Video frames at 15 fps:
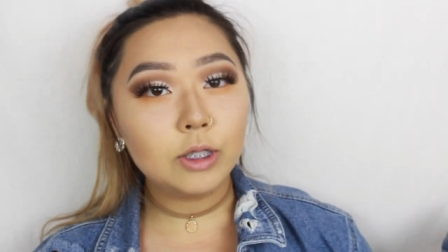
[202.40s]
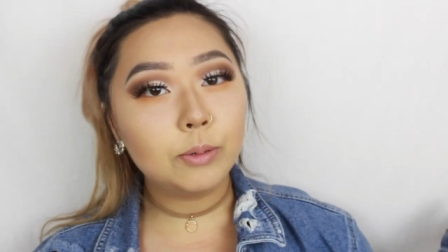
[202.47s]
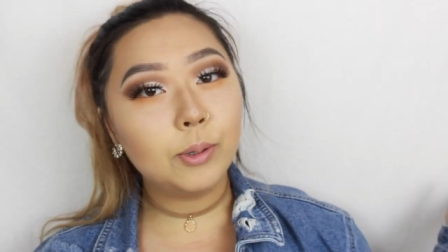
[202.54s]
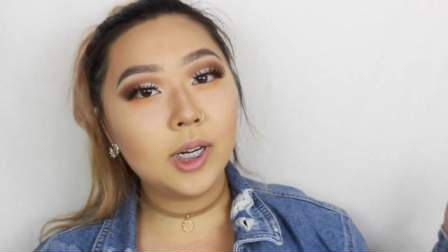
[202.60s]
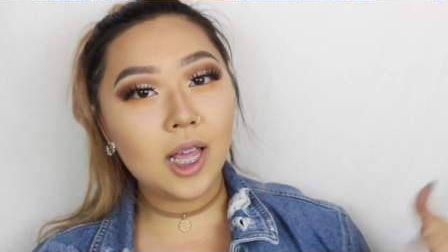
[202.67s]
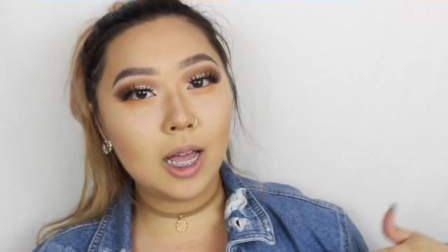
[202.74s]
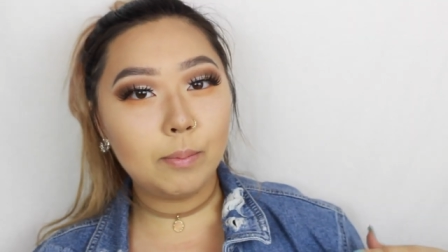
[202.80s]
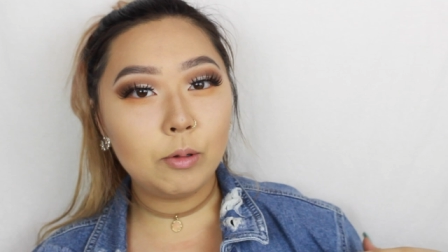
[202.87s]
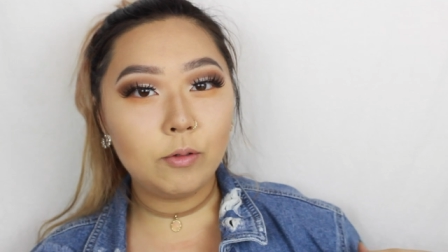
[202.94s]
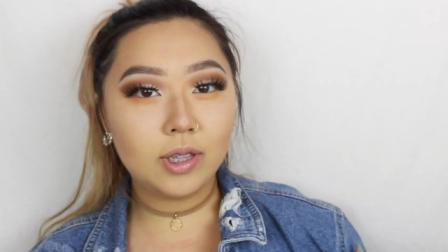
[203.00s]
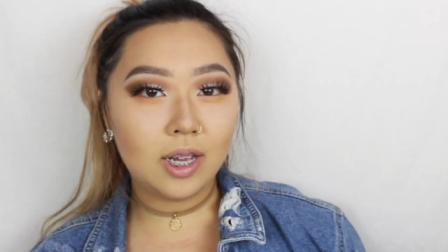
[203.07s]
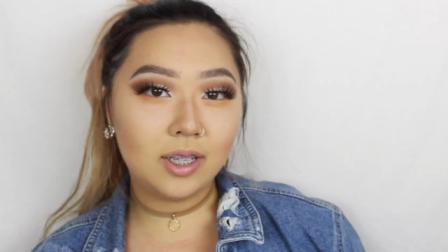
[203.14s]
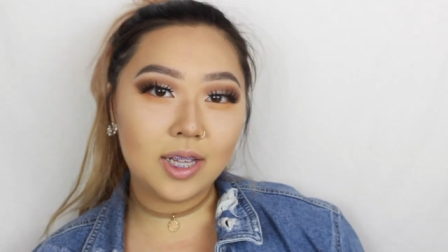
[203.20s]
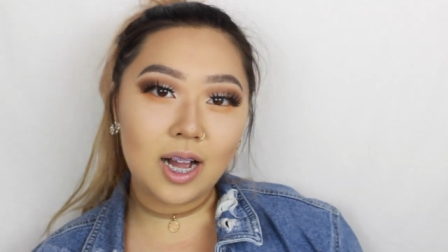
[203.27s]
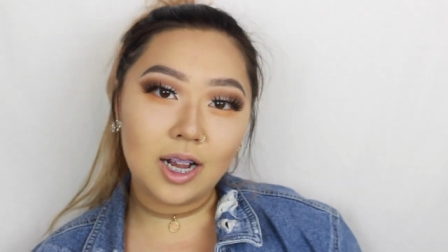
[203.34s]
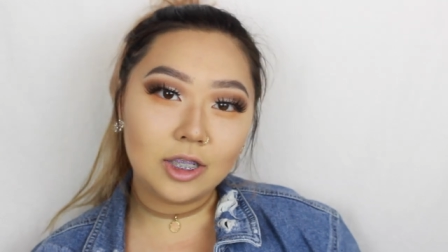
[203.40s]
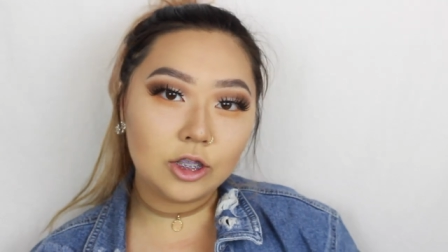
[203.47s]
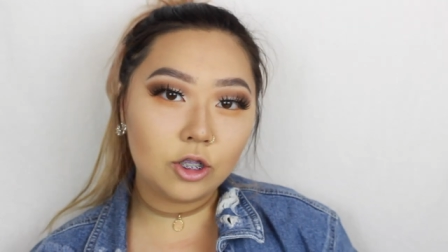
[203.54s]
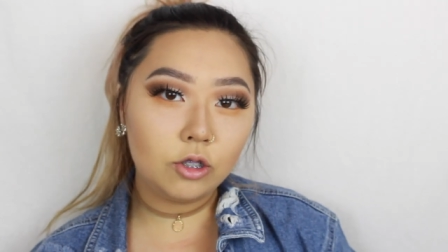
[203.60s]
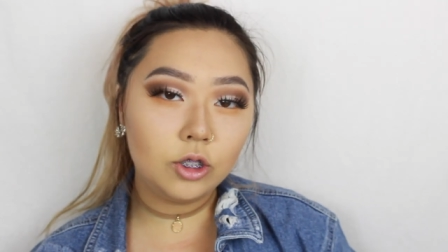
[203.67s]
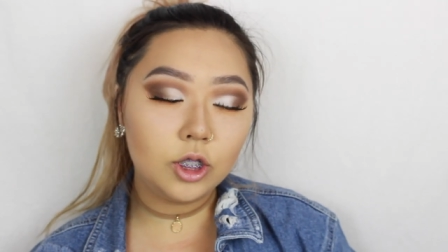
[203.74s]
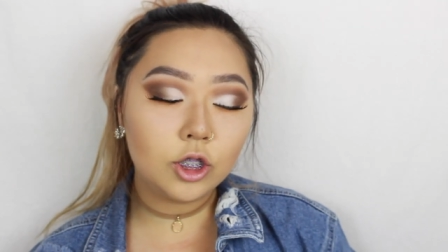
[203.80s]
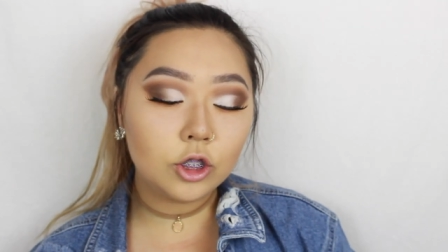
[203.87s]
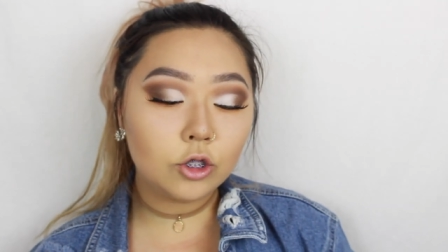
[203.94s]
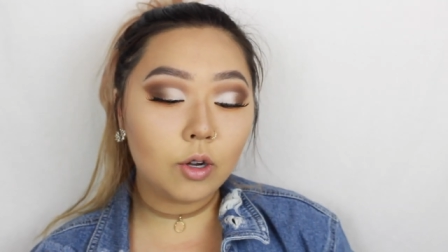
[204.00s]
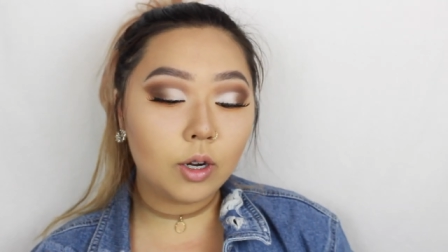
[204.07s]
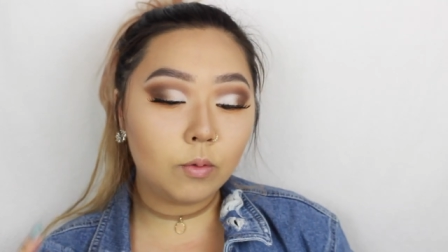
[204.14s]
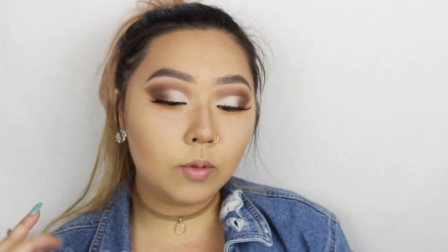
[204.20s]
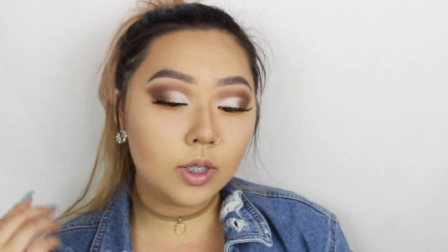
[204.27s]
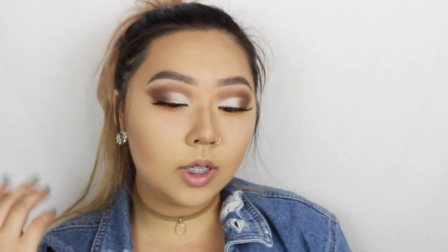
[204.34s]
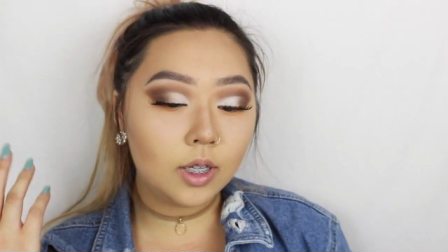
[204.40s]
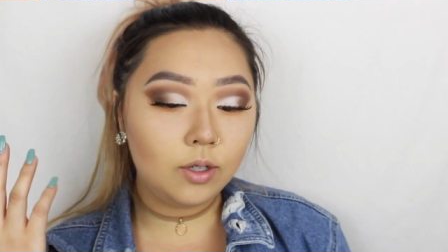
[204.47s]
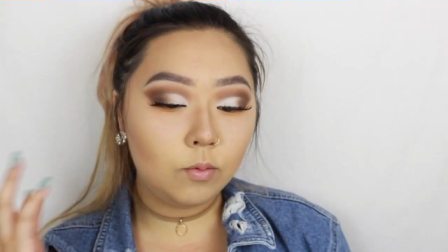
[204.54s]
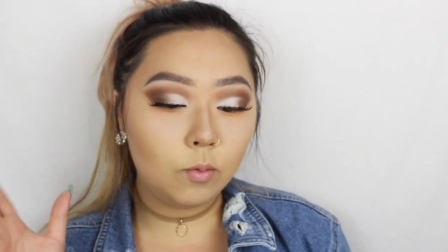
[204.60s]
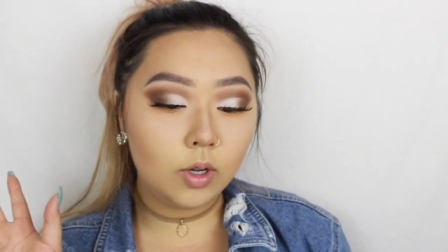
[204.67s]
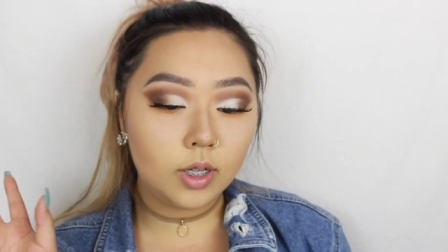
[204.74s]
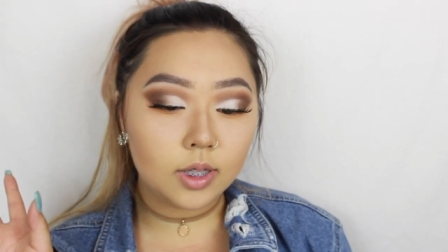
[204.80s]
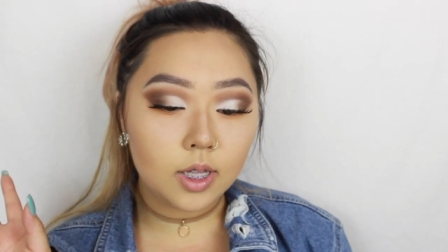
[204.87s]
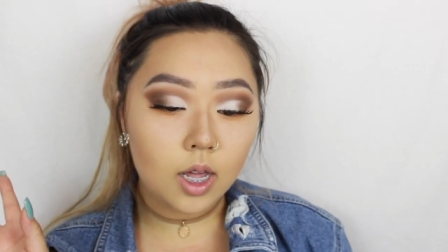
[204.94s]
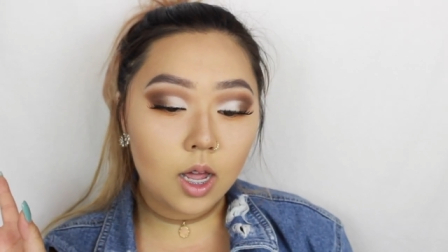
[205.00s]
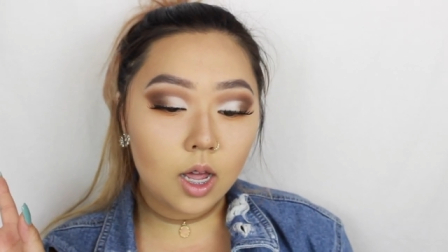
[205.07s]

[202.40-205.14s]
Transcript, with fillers: was pretty happy with how the eyeshadow looked, so I went in with